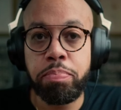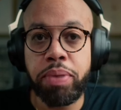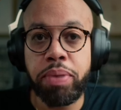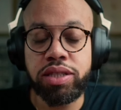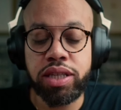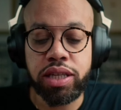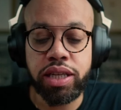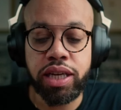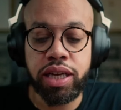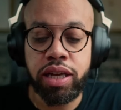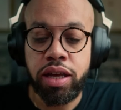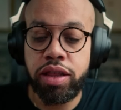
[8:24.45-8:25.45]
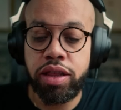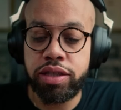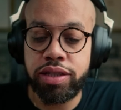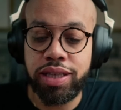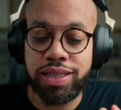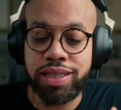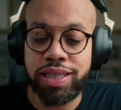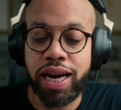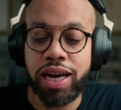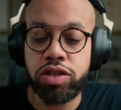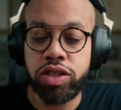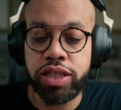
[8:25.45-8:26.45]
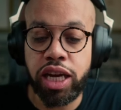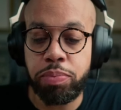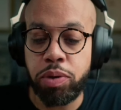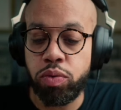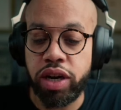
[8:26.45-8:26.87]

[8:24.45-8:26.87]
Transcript: basically this entire sample.